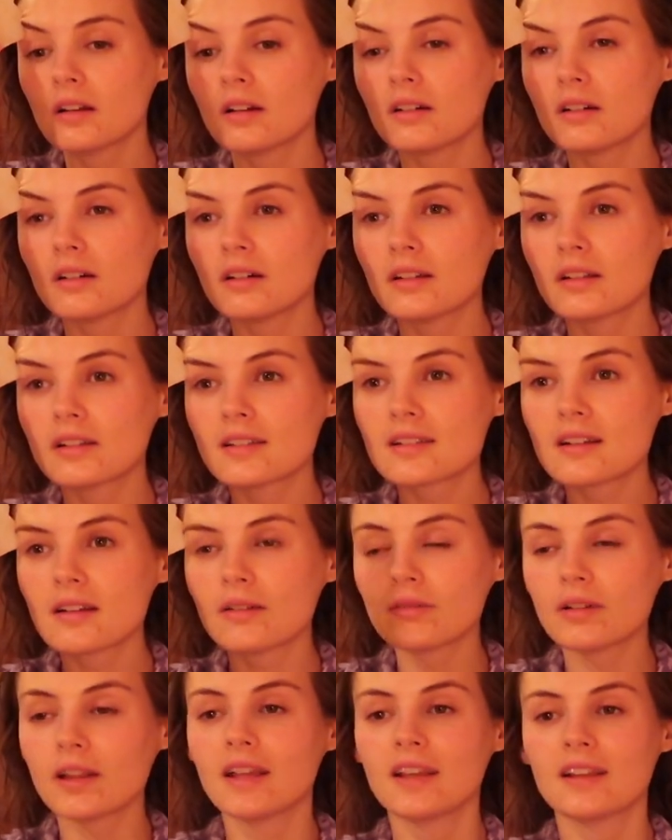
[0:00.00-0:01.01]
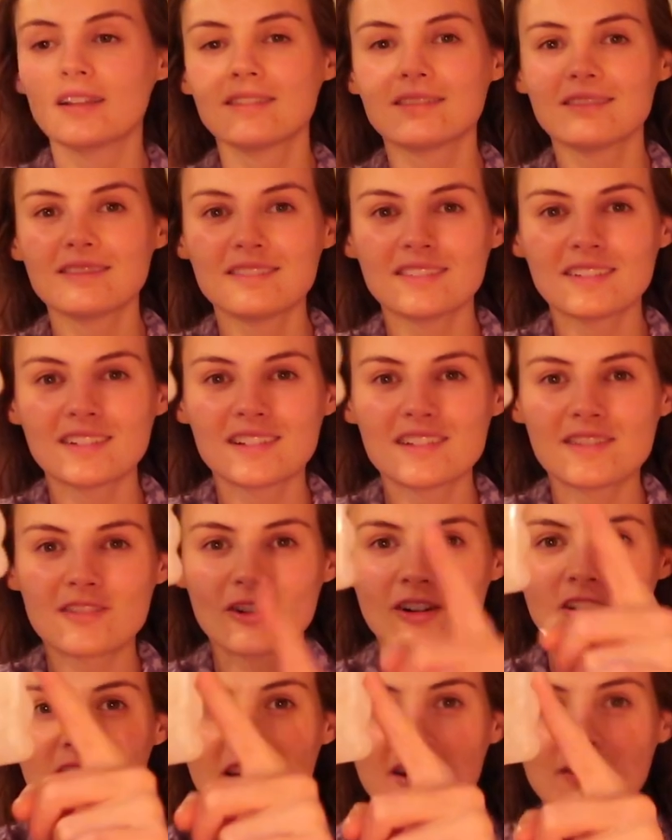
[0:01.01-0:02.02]
Oh, that's lovely. You've
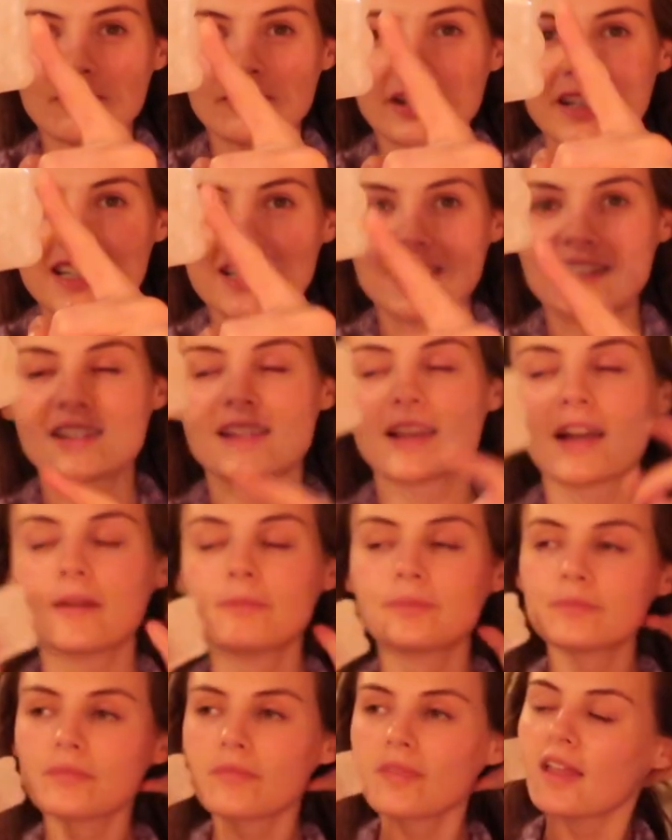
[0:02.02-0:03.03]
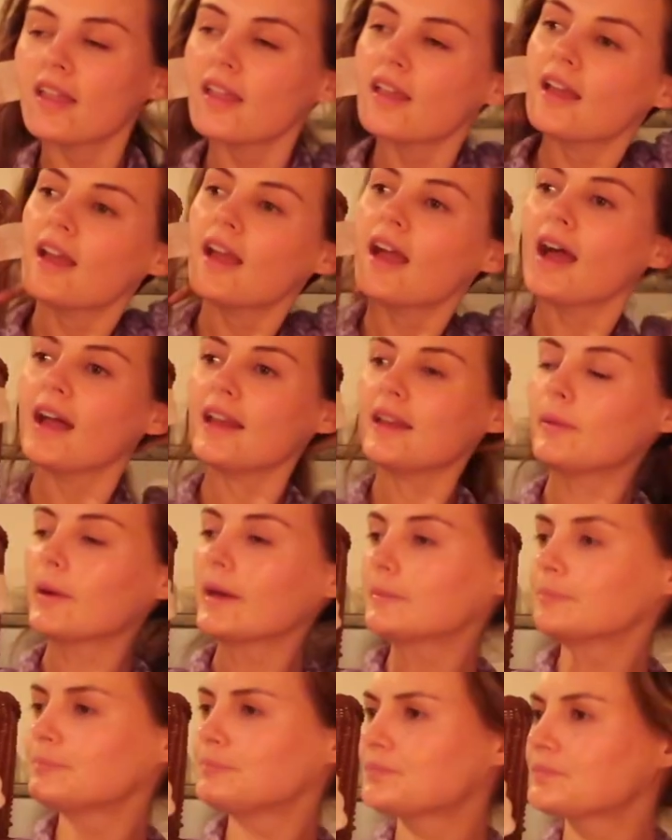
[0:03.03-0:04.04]
got little ridges there.
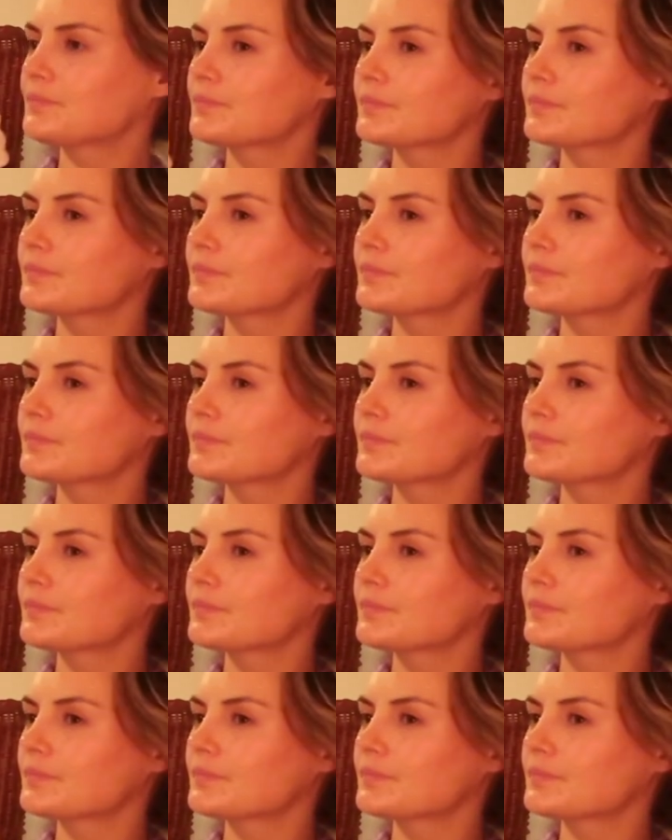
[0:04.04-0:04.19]
Anyway,